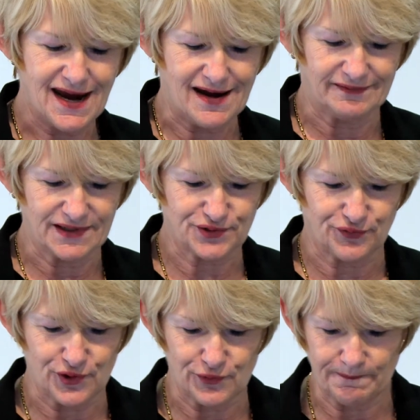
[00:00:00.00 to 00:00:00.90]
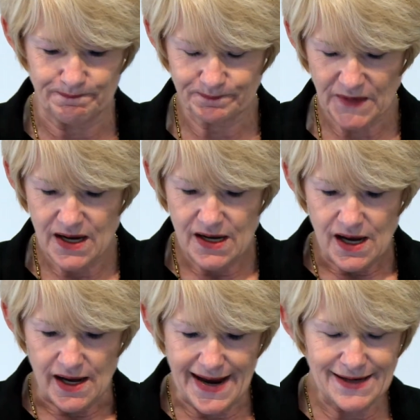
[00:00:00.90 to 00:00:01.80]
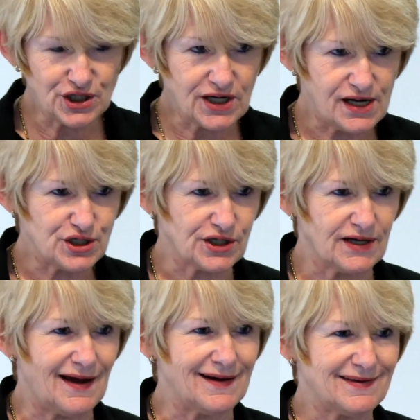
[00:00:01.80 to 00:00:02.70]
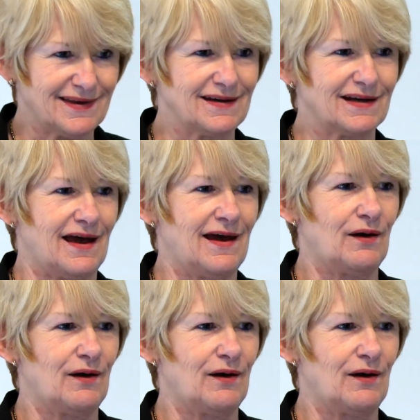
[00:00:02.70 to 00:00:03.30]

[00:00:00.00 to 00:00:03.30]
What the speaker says: in this room. And education, I think,